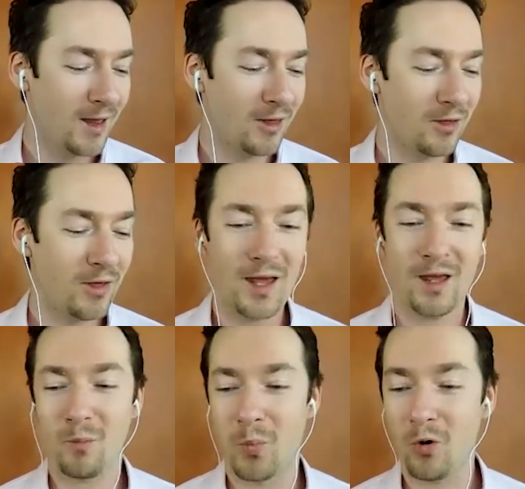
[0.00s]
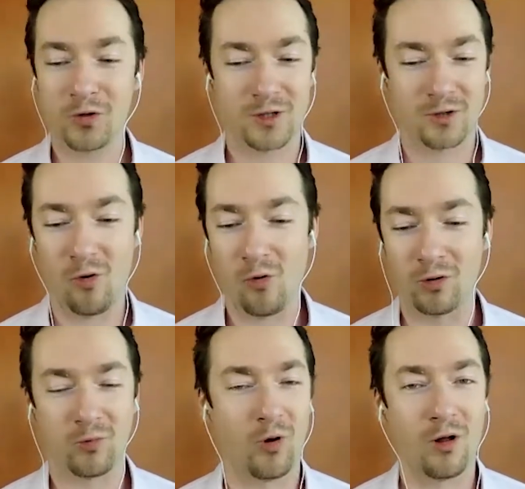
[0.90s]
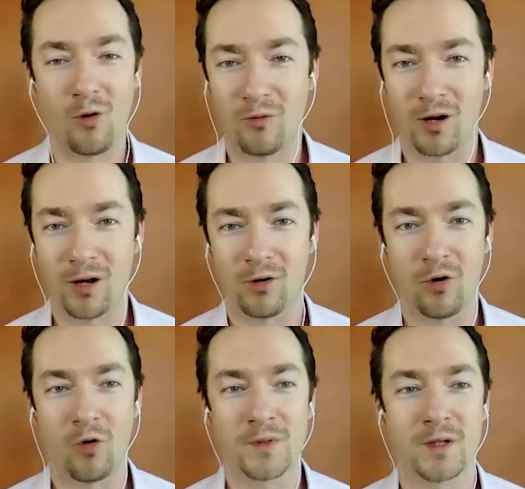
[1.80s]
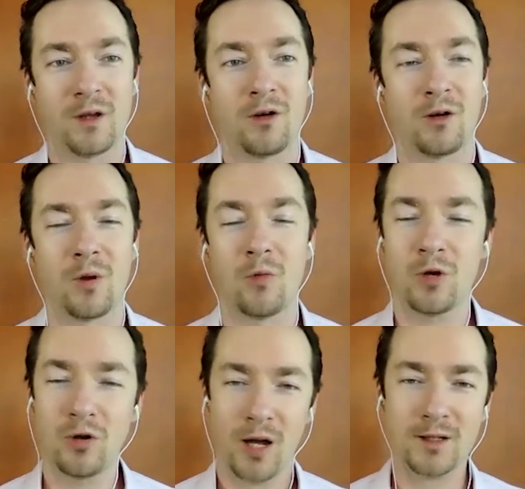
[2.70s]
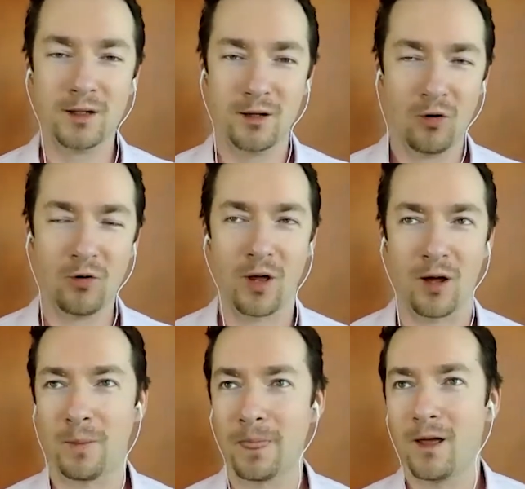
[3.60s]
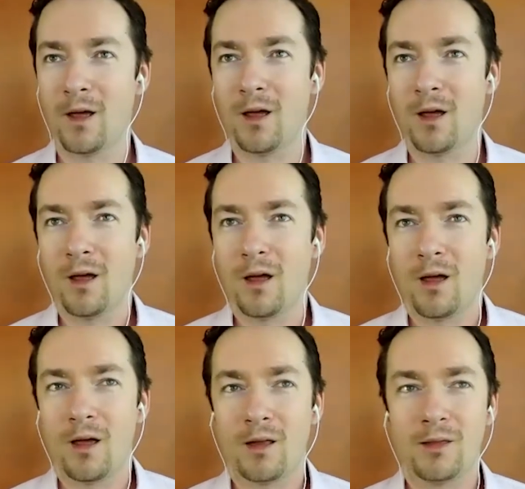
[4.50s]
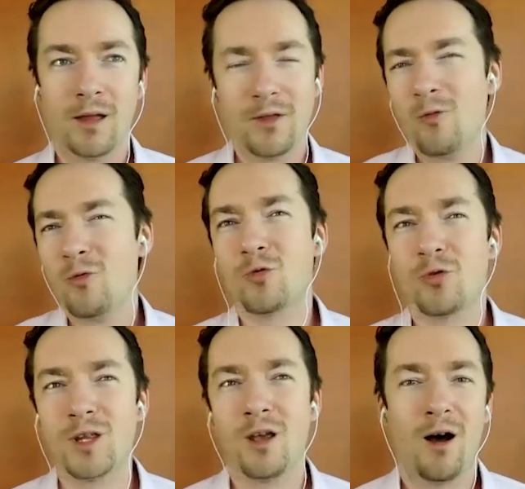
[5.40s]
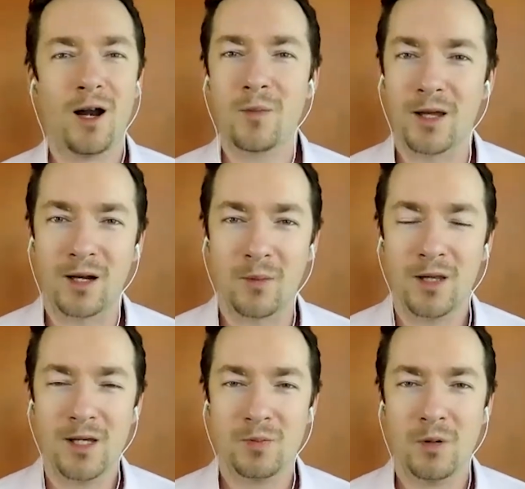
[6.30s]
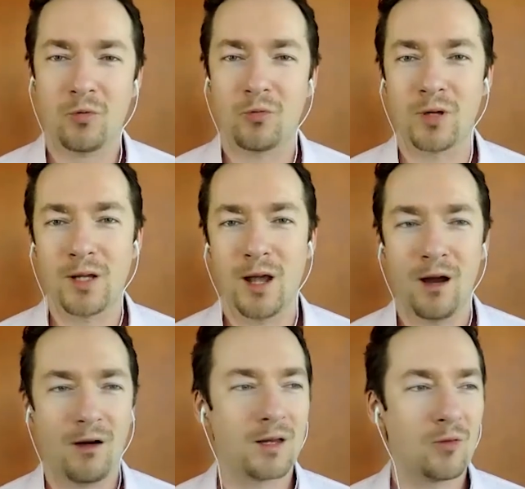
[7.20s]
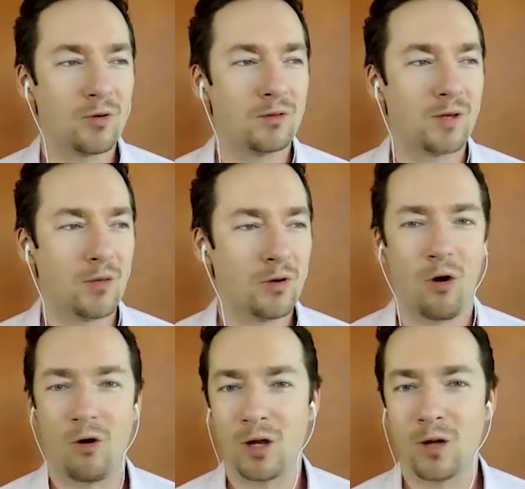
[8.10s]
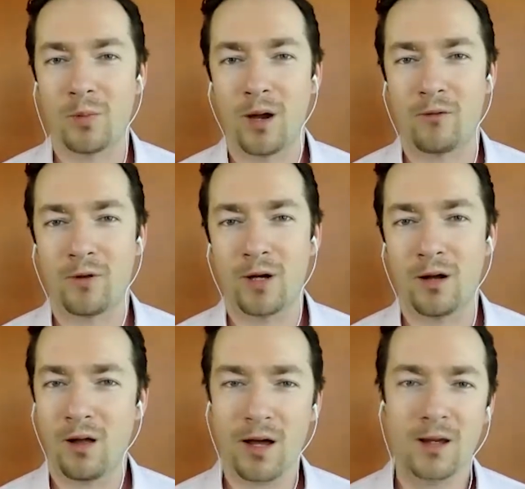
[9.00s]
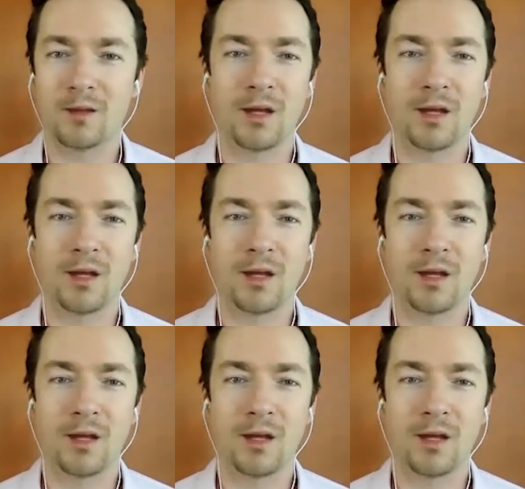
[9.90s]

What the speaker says: They both sold well over 100 homes a year. But when you got to know them, nothing was really automated. I mean, these people really cared. They would call up every client.